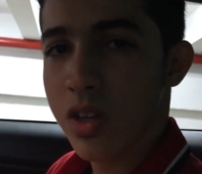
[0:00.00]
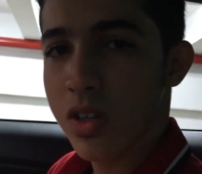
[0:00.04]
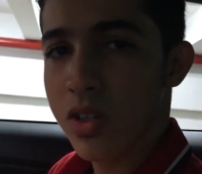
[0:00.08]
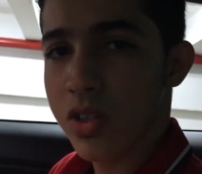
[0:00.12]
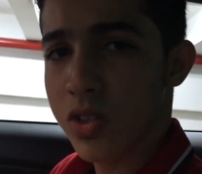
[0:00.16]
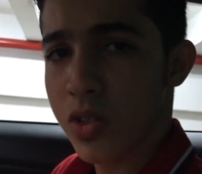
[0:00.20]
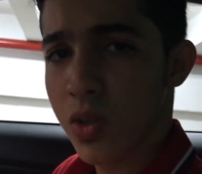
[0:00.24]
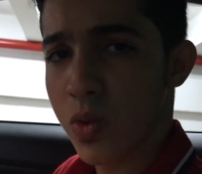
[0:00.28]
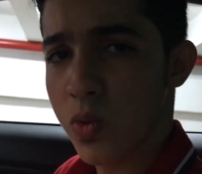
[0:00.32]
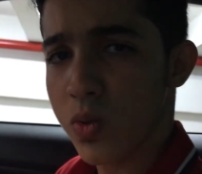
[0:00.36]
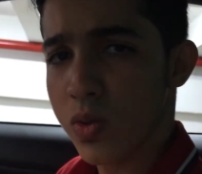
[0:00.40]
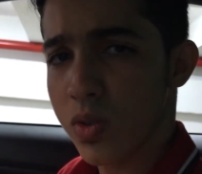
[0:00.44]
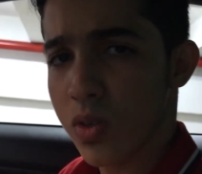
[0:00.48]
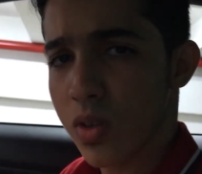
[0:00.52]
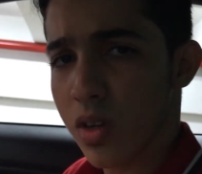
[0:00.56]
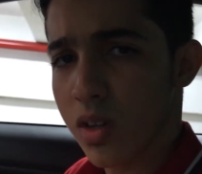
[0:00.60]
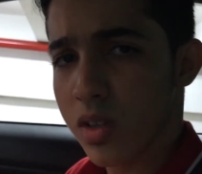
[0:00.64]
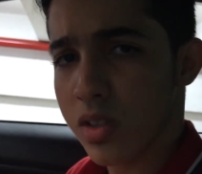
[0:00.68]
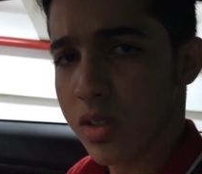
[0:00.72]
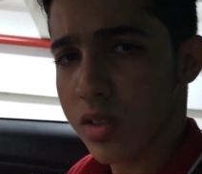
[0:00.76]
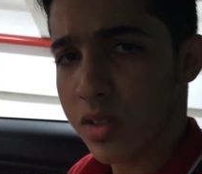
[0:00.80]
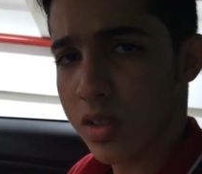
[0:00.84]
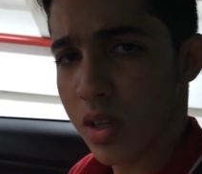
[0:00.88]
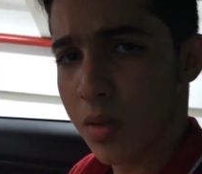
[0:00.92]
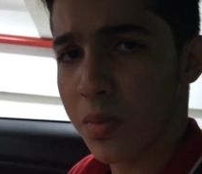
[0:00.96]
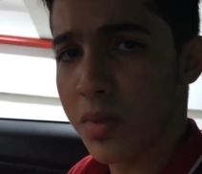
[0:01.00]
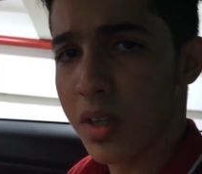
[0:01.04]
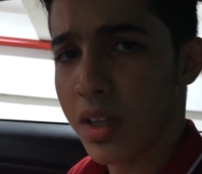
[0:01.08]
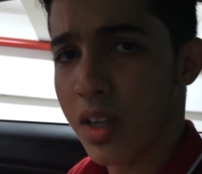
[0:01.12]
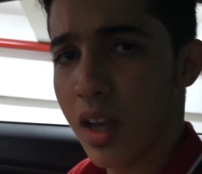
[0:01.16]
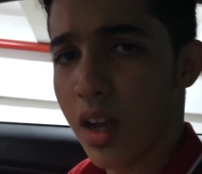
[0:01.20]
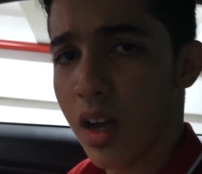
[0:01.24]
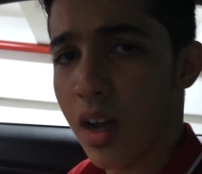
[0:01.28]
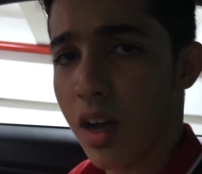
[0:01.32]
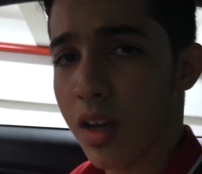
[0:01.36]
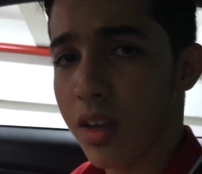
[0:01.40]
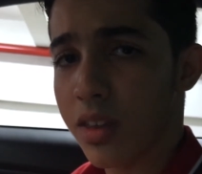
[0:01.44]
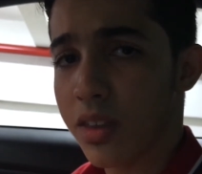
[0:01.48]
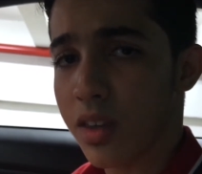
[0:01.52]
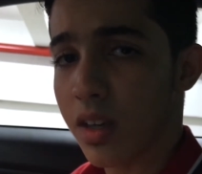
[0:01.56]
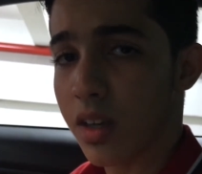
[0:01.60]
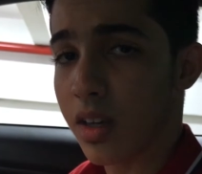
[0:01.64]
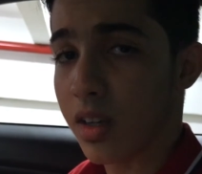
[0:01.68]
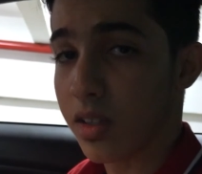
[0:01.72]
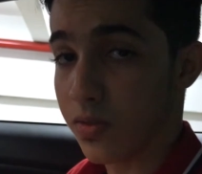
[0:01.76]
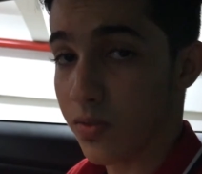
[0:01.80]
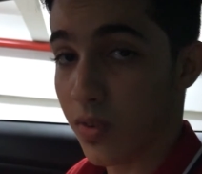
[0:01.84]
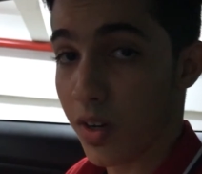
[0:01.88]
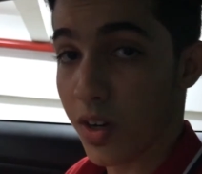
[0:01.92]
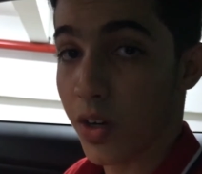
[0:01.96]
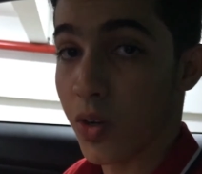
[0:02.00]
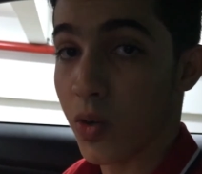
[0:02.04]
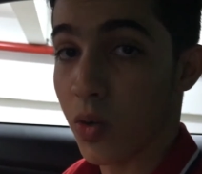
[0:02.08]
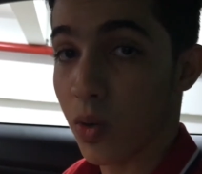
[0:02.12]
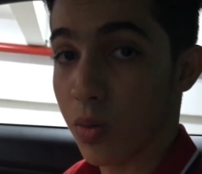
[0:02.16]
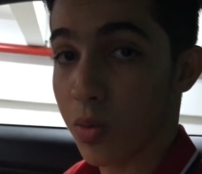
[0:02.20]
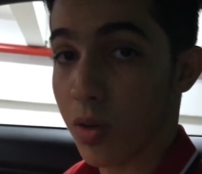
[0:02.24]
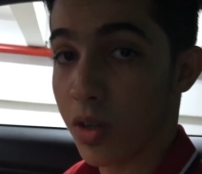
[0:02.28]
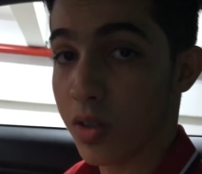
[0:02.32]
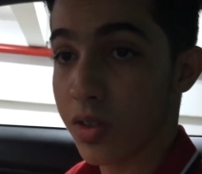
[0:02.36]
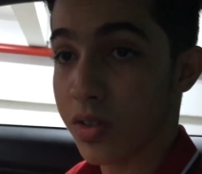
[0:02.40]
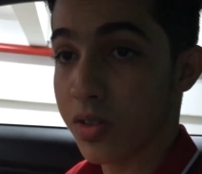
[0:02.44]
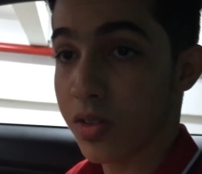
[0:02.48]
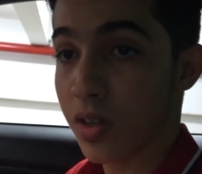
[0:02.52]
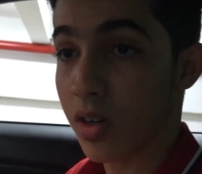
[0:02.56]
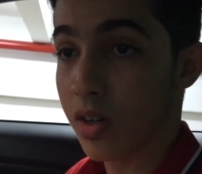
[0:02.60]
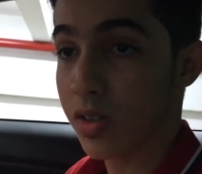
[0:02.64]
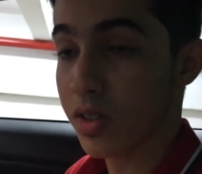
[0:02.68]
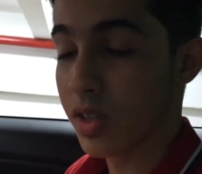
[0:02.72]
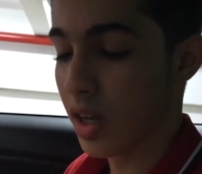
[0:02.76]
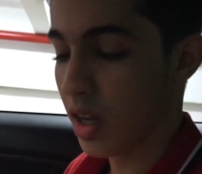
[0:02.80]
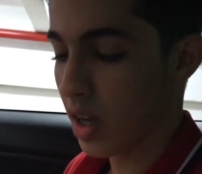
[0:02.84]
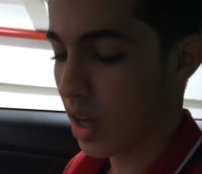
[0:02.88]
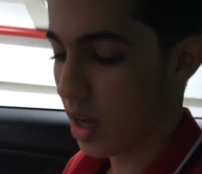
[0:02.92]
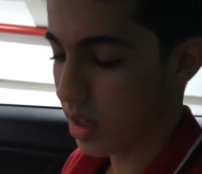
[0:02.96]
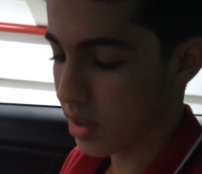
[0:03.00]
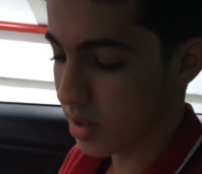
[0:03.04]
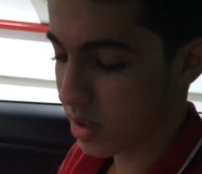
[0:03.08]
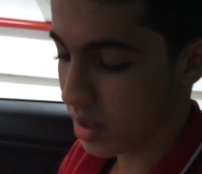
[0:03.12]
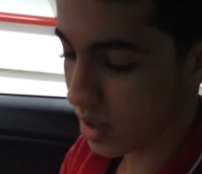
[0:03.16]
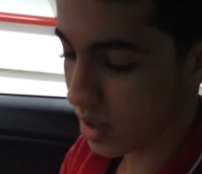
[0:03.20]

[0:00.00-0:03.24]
So something that I think is very cool about this car is that it has